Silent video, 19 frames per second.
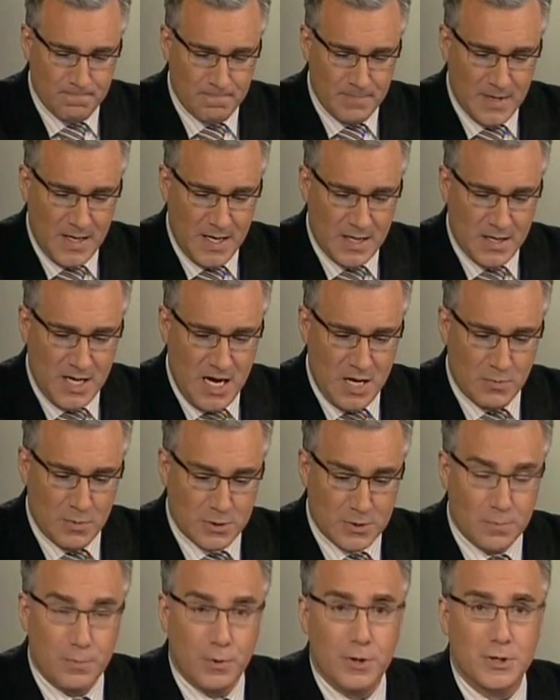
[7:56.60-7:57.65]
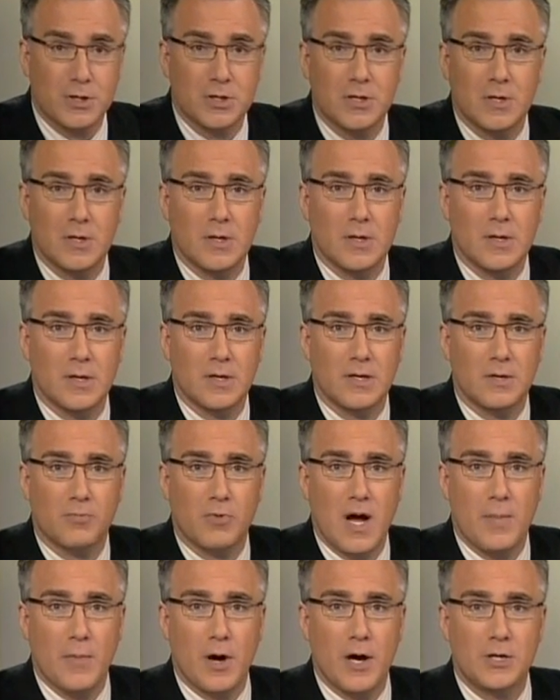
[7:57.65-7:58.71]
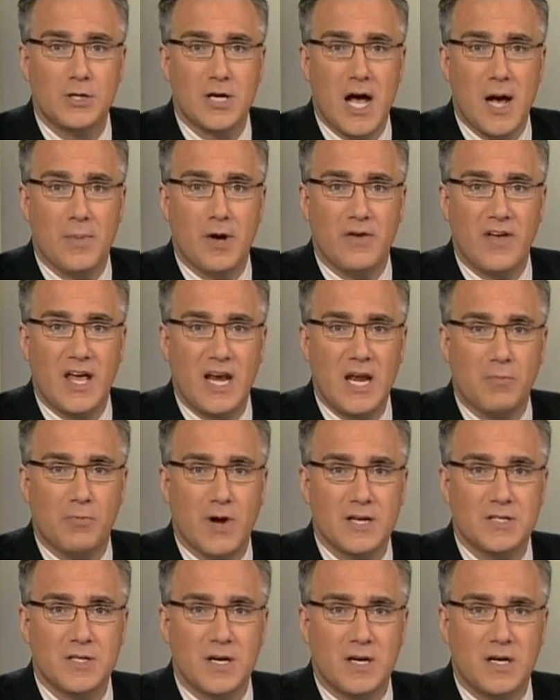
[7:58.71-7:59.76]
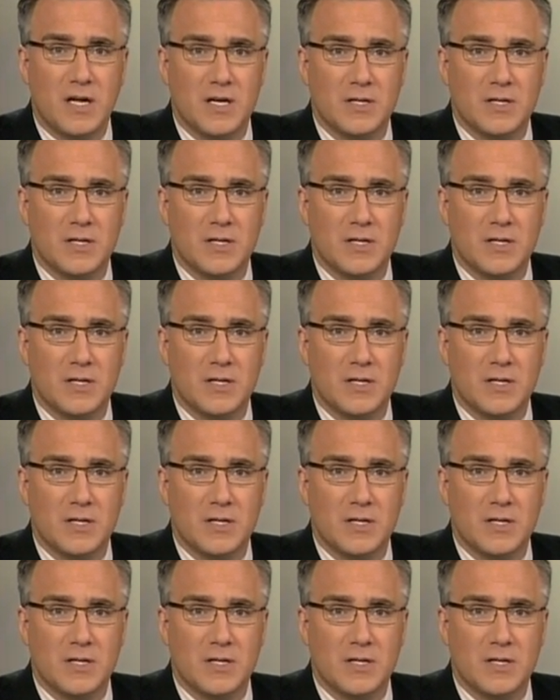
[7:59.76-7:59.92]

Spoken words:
Indeed, Mr. Bush, the primary job of any president is